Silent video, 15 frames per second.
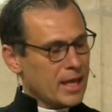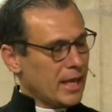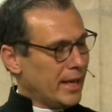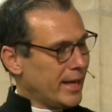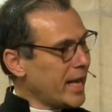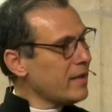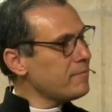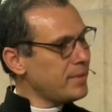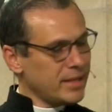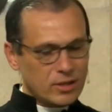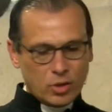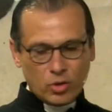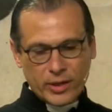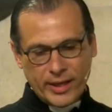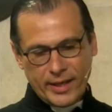And I have
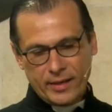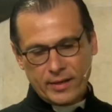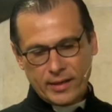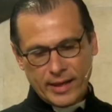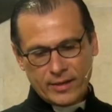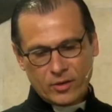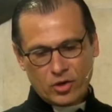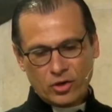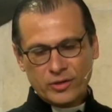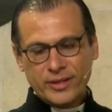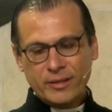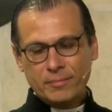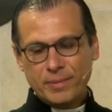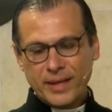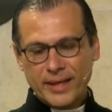been looking and
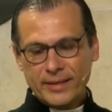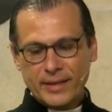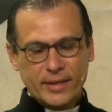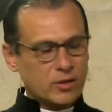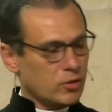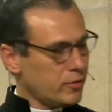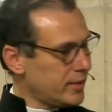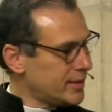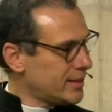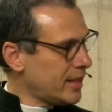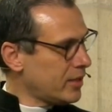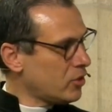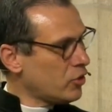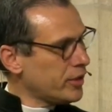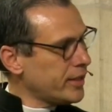contemplating on this
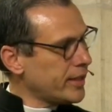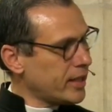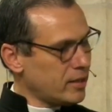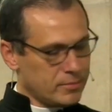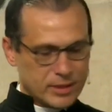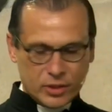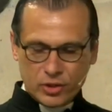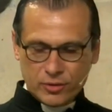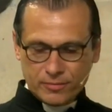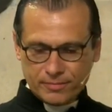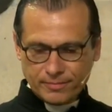iconic image.